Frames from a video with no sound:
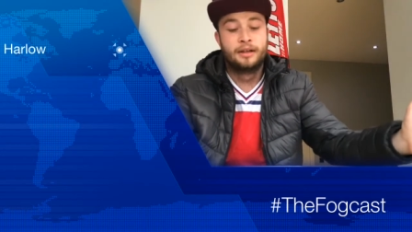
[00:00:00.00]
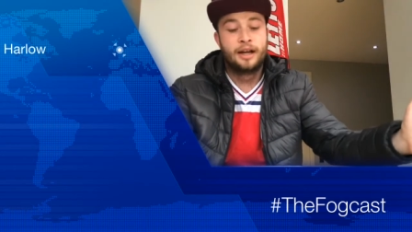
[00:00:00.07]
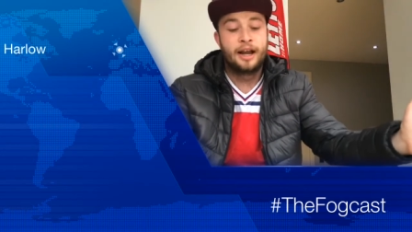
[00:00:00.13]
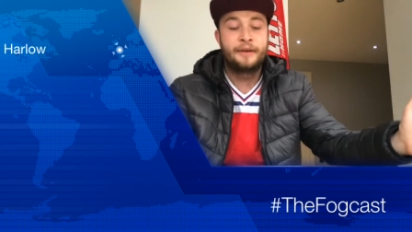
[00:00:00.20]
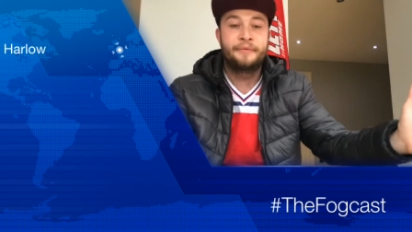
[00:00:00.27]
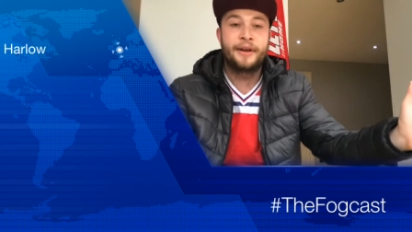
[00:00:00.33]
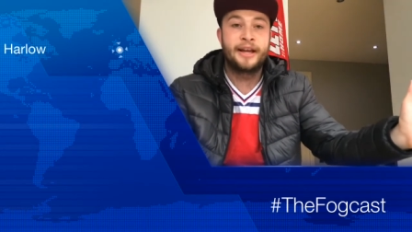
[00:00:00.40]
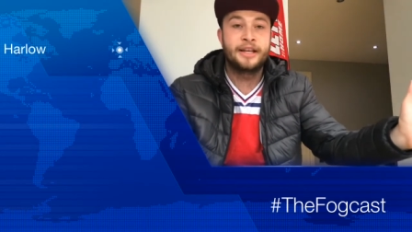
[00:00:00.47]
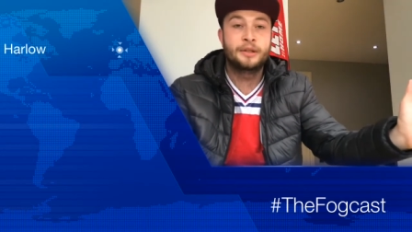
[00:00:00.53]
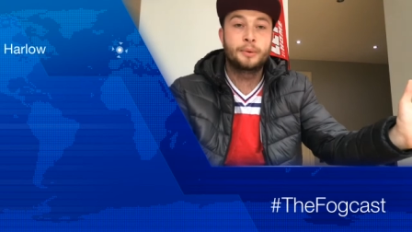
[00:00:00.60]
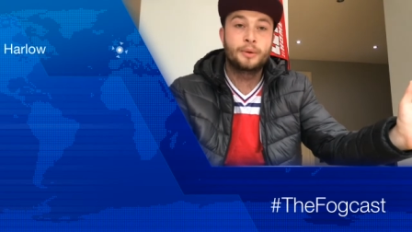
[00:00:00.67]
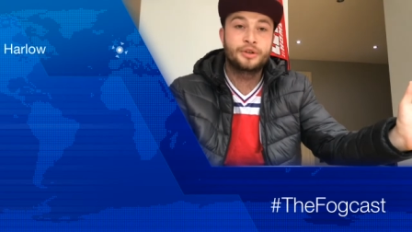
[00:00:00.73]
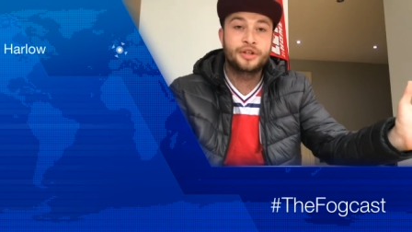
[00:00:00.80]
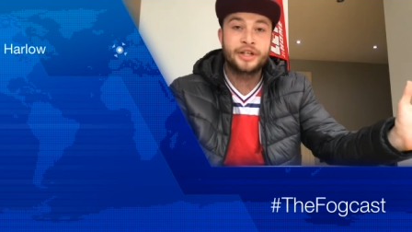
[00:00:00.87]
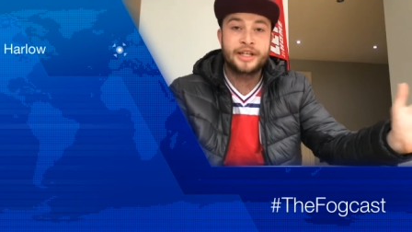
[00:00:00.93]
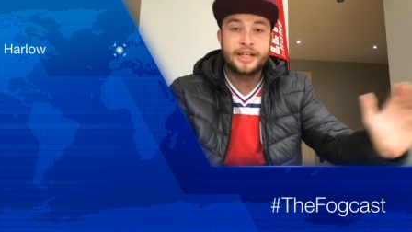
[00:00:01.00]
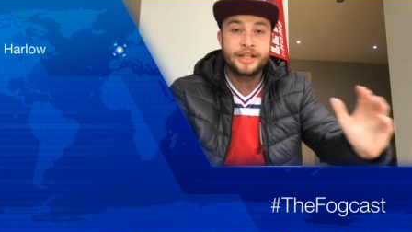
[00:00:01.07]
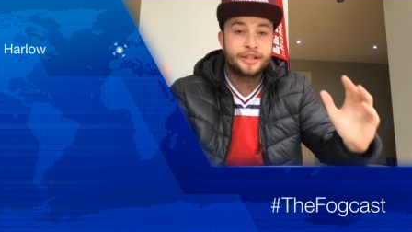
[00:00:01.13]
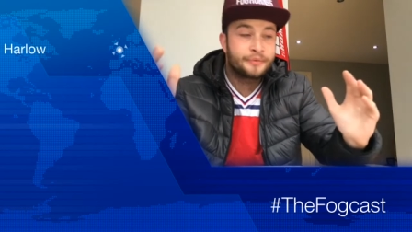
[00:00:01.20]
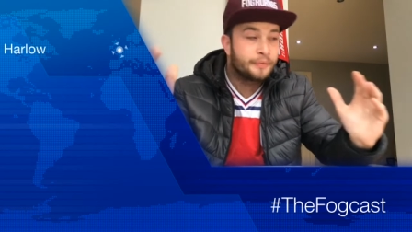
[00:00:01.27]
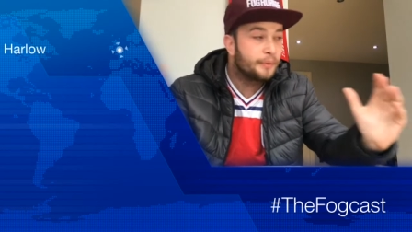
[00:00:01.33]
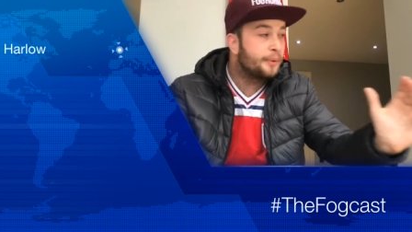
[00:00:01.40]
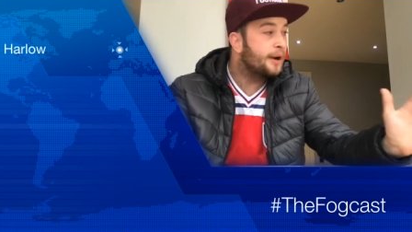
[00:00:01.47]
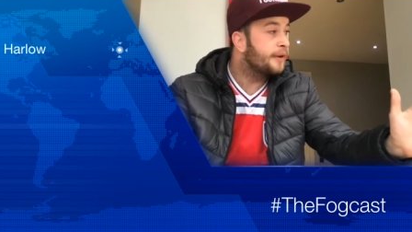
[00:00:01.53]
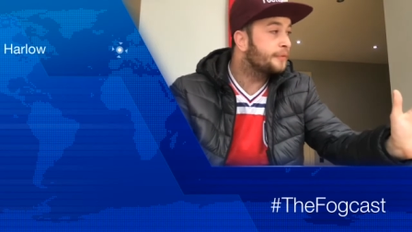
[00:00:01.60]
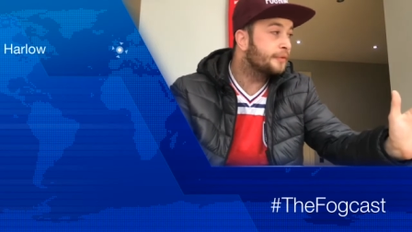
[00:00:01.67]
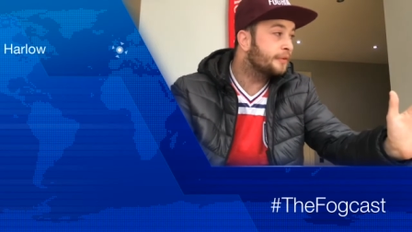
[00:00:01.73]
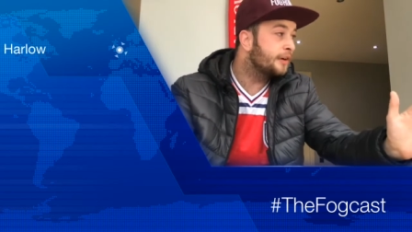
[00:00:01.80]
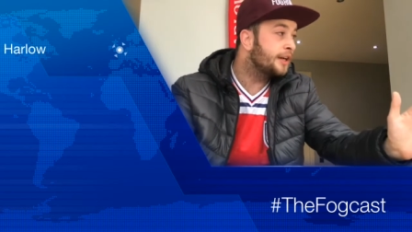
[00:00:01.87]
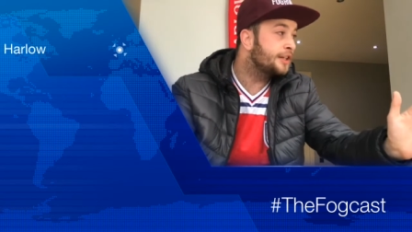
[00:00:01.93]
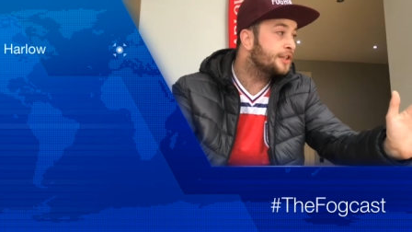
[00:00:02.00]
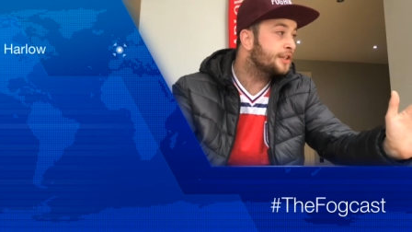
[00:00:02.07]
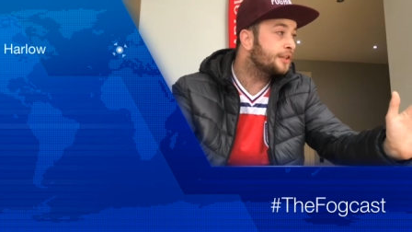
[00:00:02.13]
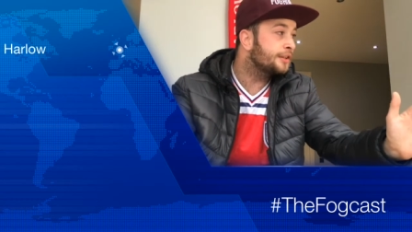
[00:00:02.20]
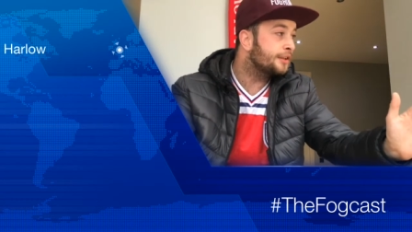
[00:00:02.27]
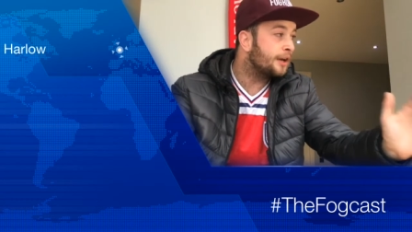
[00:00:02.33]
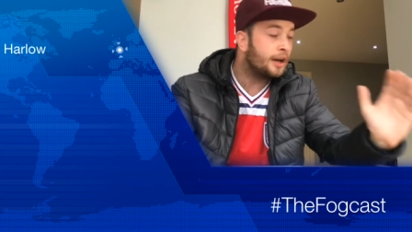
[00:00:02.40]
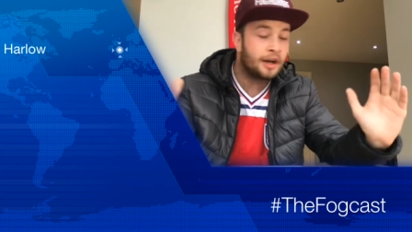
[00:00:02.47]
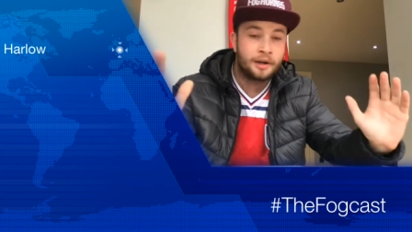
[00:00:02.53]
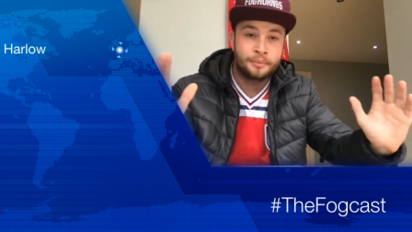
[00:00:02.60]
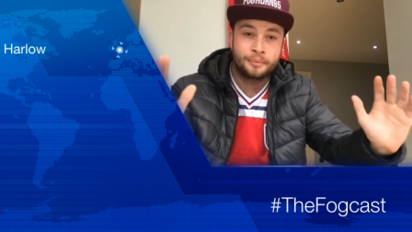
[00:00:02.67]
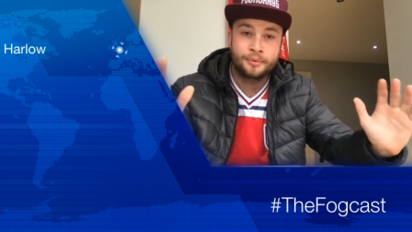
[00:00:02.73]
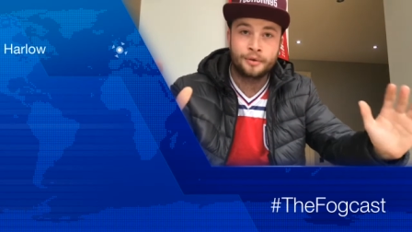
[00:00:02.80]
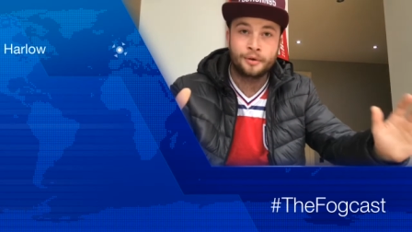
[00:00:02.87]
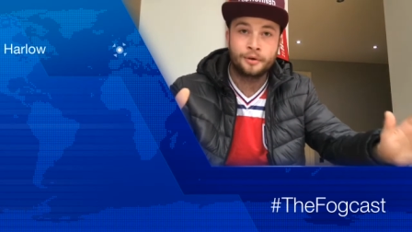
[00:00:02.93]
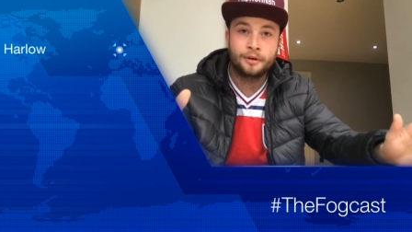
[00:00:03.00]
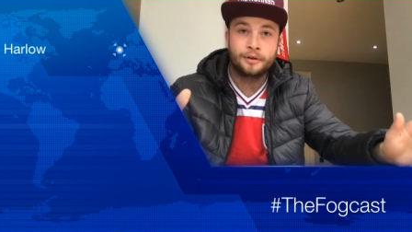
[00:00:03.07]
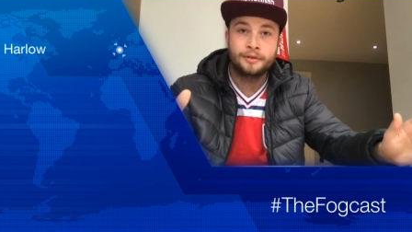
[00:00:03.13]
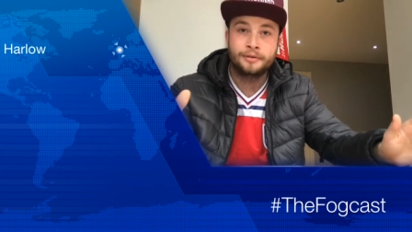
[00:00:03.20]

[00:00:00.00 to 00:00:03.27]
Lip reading: if he is watching this for whatever reason, I hope you